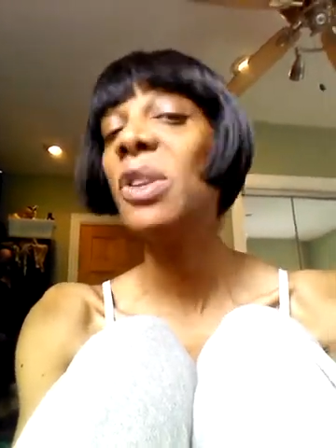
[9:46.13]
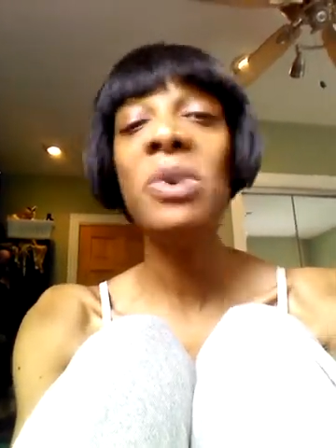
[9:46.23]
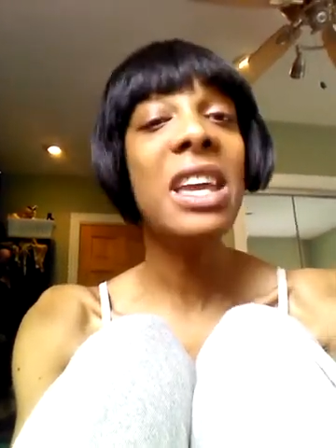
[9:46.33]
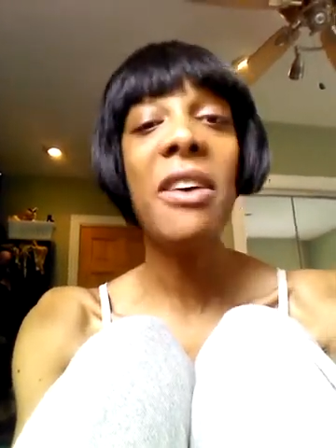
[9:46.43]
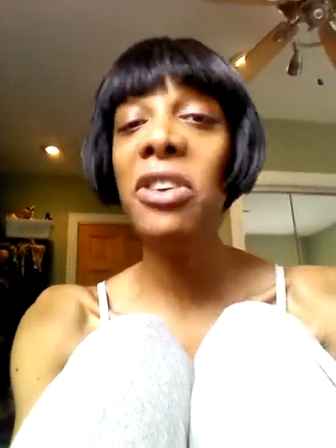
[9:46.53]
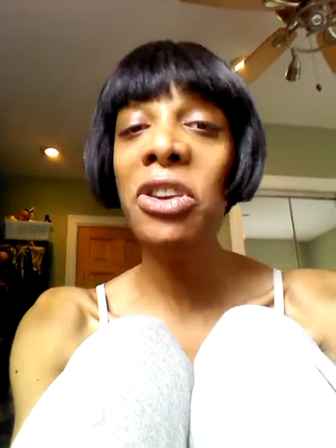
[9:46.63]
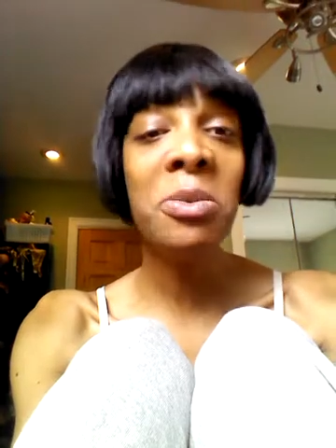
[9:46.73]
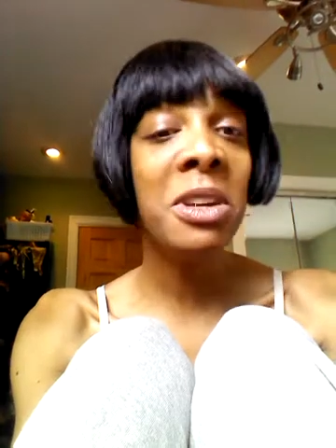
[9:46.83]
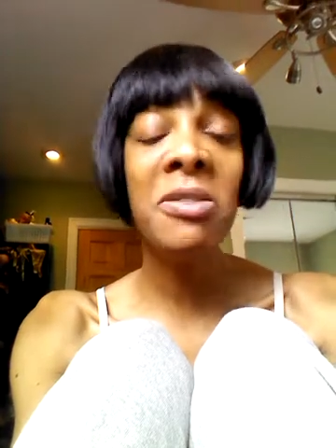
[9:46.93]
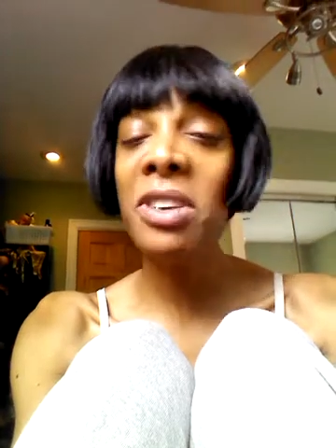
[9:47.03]
We have
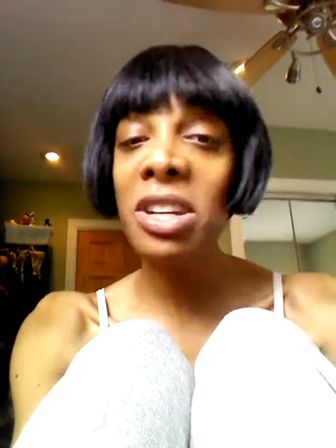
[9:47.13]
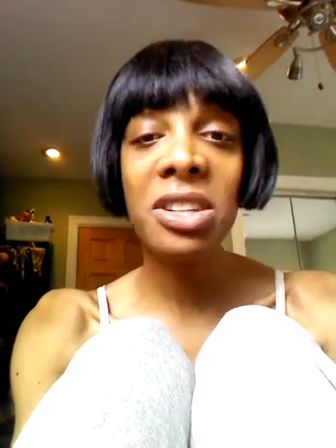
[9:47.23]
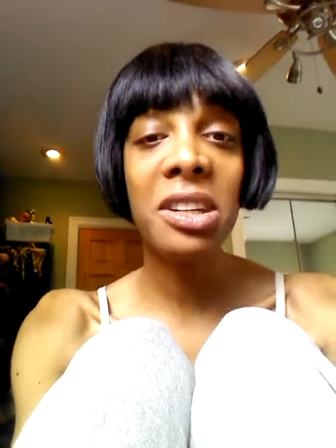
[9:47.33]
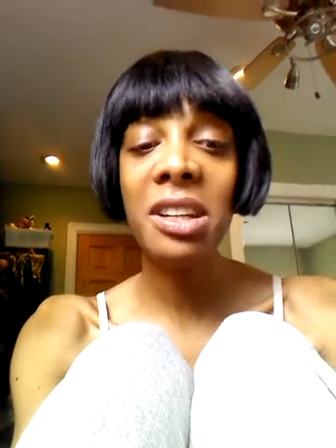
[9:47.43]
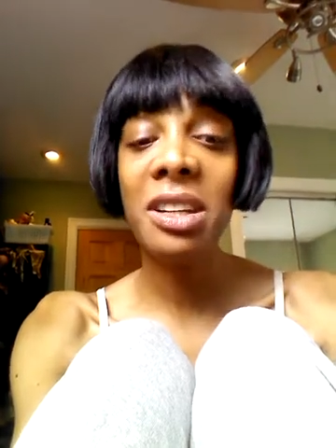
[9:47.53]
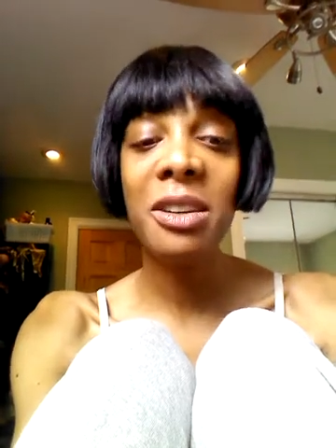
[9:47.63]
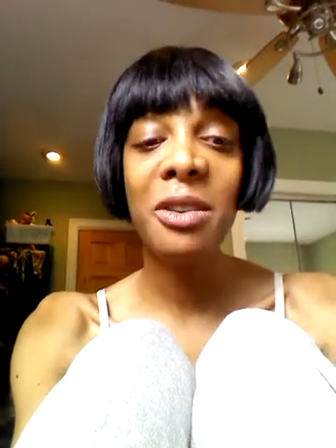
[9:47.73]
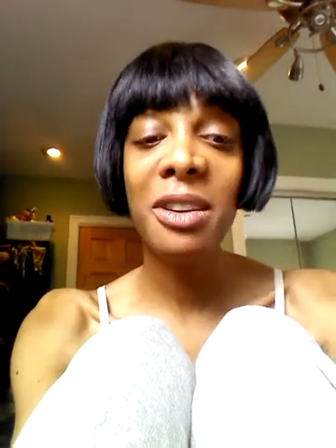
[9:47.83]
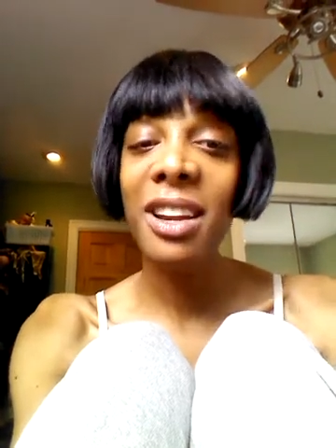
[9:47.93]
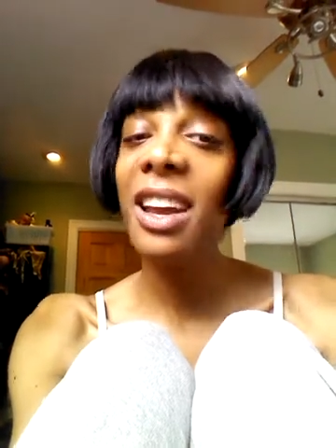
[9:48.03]
human vision.
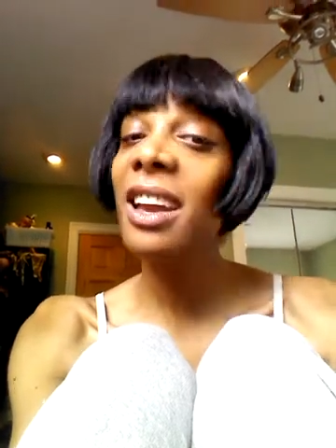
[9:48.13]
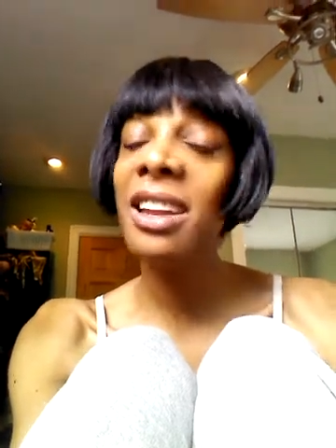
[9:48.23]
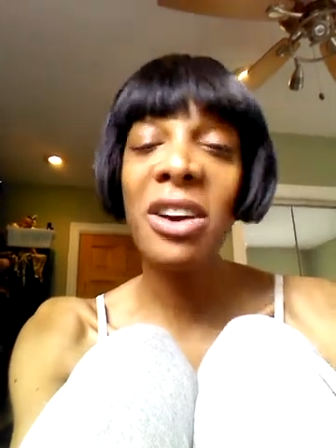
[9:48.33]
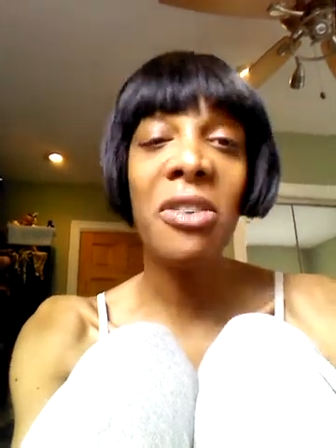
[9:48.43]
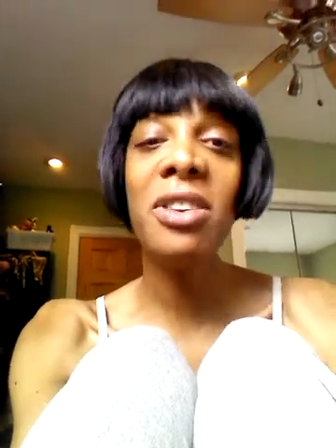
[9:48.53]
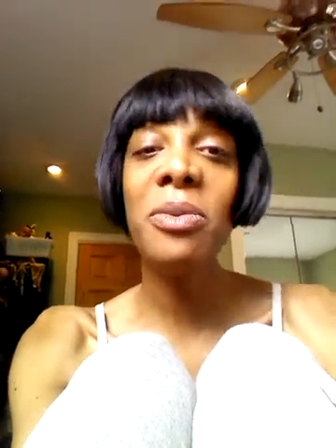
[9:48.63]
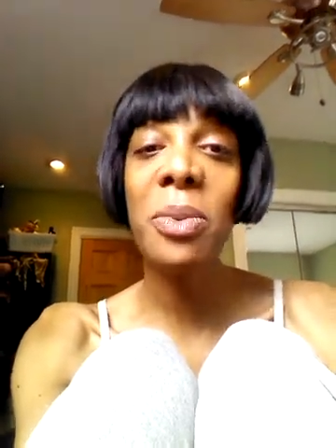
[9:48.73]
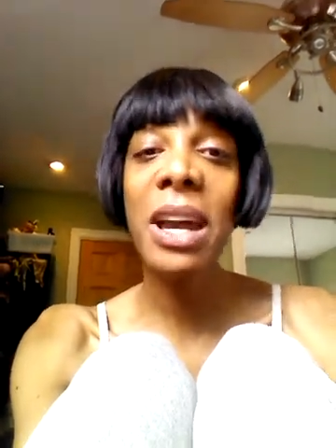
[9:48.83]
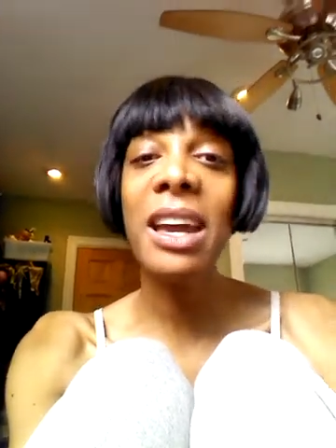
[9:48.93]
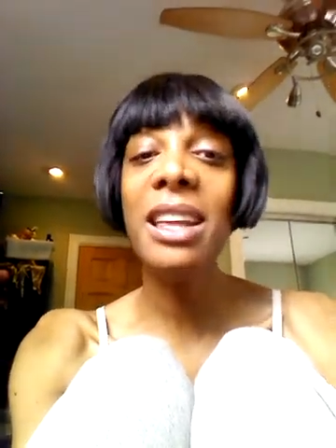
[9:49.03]
And the only
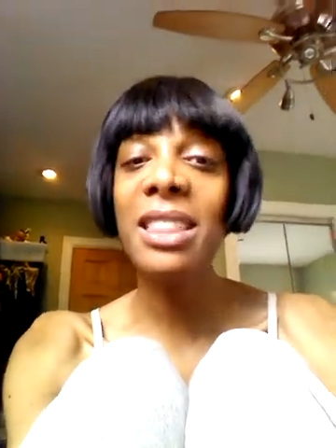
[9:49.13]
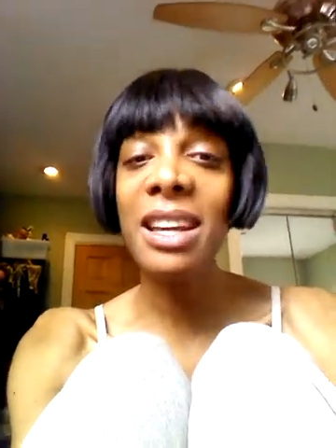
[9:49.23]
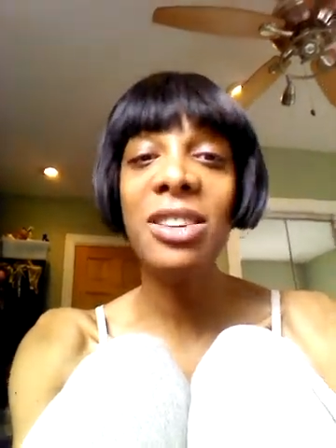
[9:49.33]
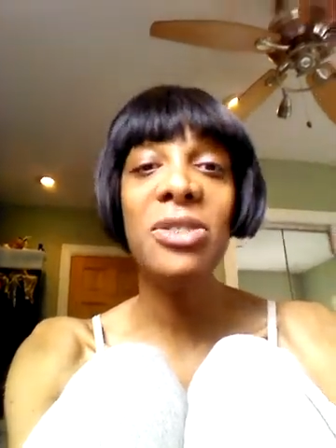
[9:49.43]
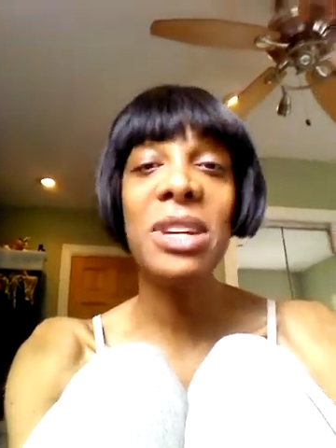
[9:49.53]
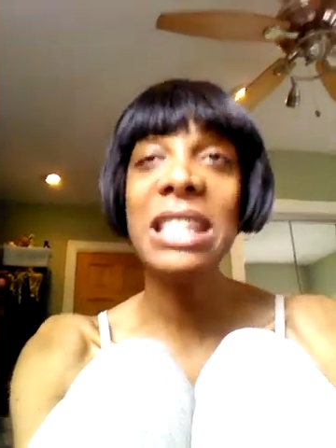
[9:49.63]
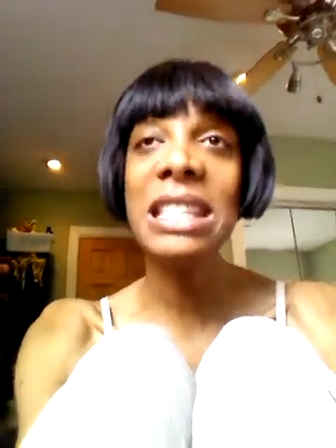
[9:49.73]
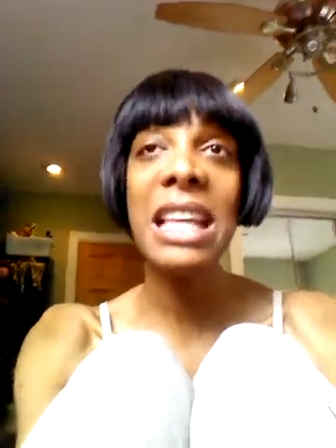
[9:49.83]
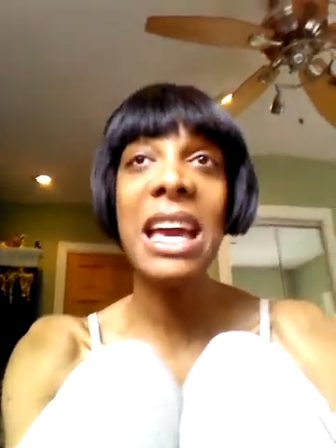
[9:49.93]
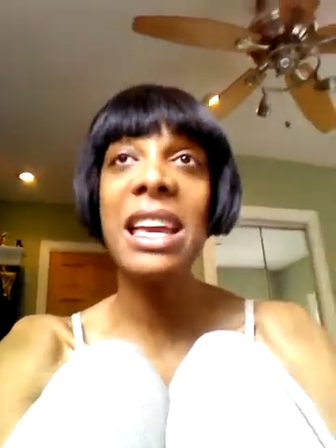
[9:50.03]
way that you can
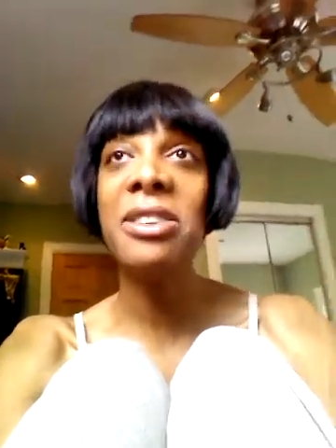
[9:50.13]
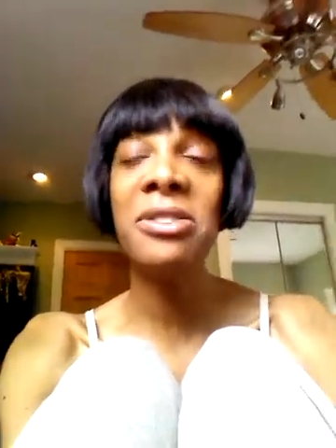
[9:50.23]
say,